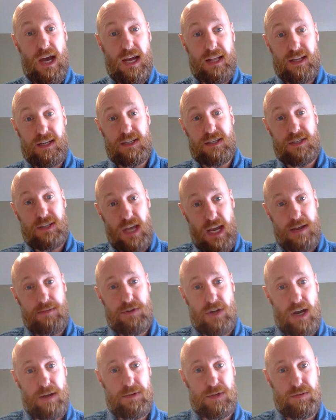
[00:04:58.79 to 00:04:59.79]
At the
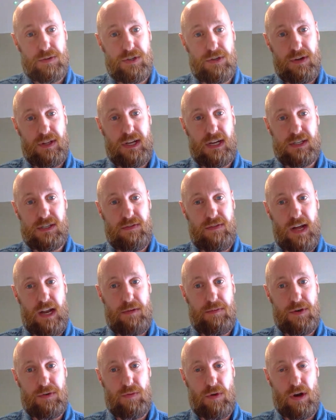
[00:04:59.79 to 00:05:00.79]
same time as we're doing that
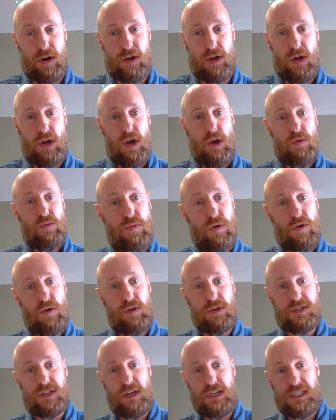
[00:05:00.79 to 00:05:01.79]
development work, we're
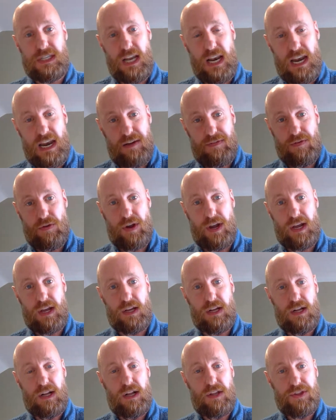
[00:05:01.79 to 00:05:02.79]
also
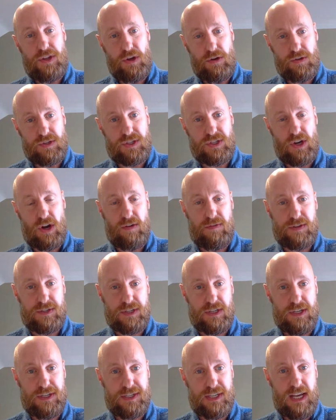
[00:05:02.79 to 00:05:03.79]
delivering those
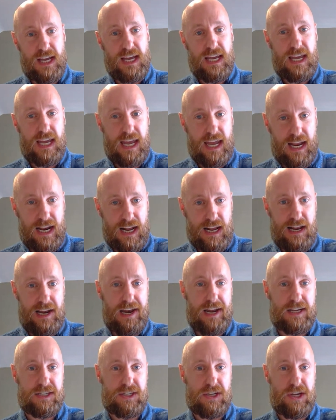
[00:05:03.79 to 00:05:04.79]
services in
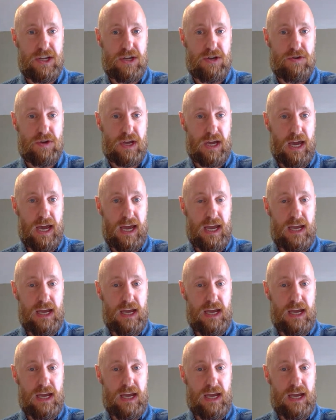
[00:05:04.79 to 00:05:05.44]
clinics in the UK